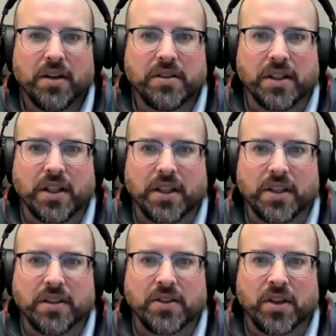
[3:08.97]
to
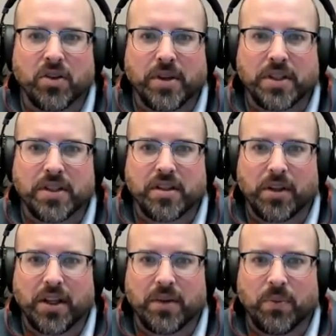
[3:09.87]
basically
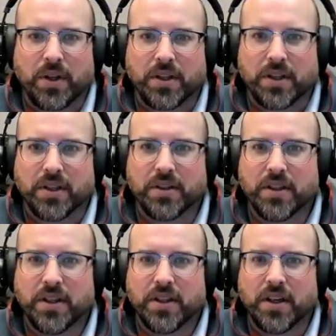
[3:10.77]
simulate weather
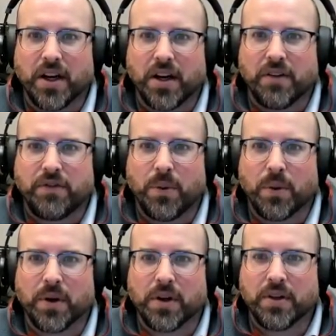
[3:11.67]

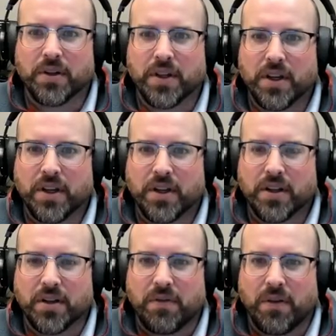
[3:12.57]
for
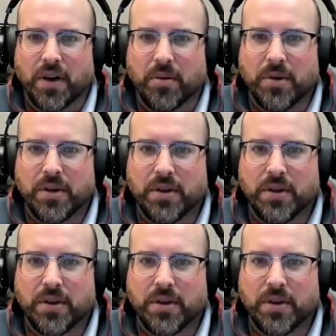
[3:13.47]
the farm.